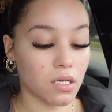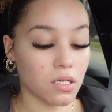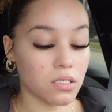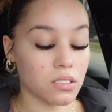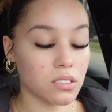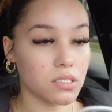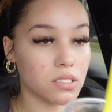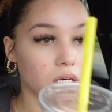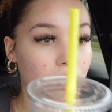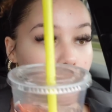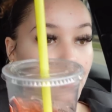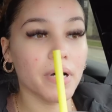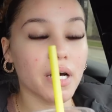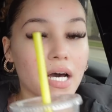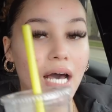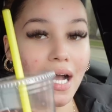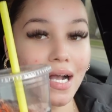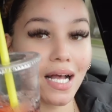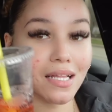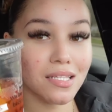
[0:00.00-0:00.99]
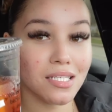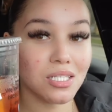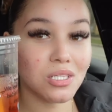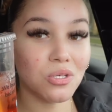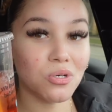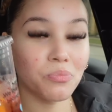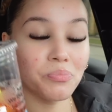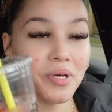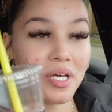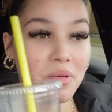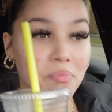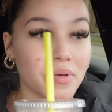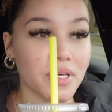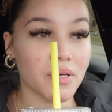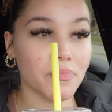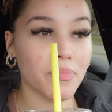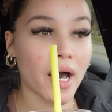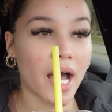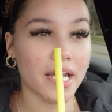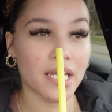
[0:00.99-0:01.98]
So, but I got this little Big
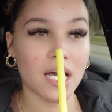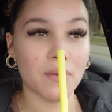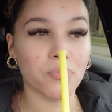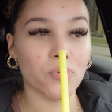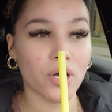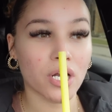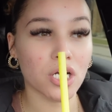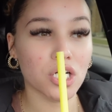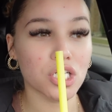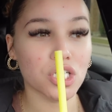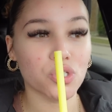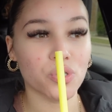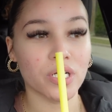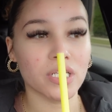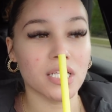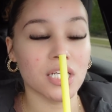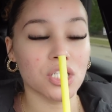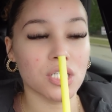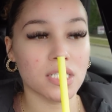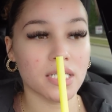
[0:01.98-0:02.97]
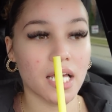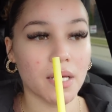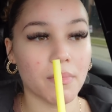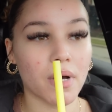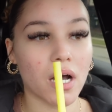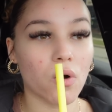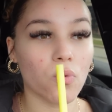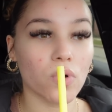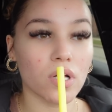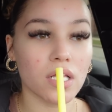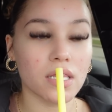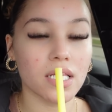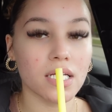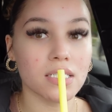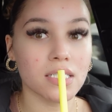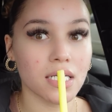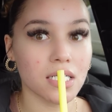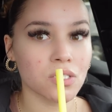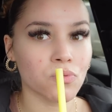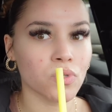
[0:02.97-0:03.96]
B pineapple energy drink they just came out with. It
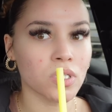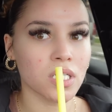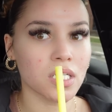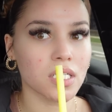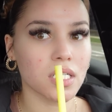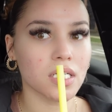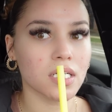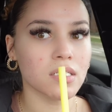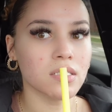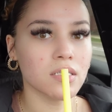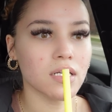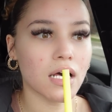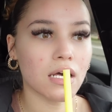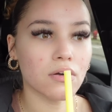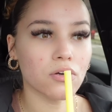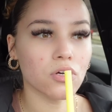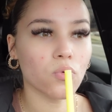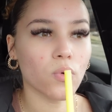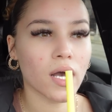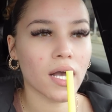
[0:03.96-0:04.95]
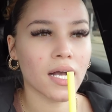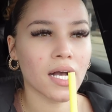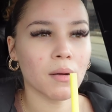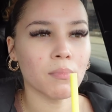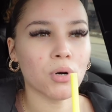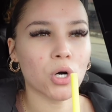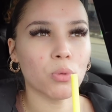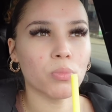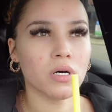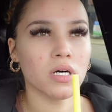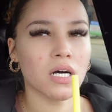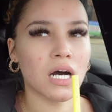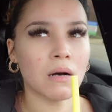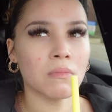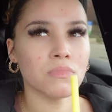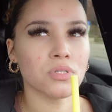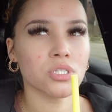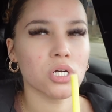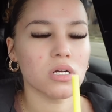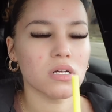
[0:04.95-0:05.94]
tastes really good. I don't know why I got boba.
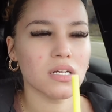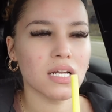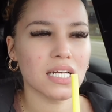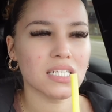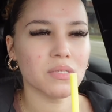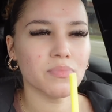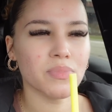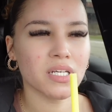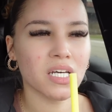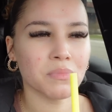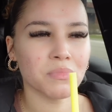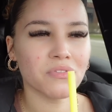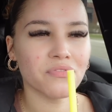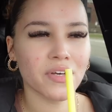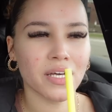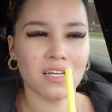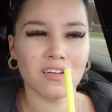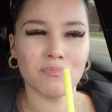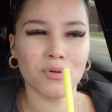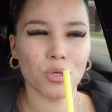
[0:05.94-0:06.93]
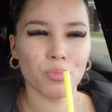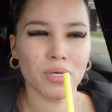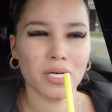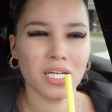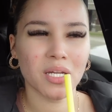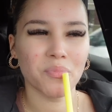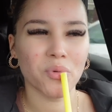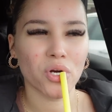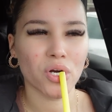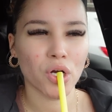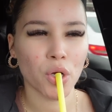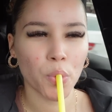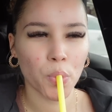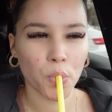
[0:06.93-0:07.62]
I'm starting not to become a fan of boba anymore.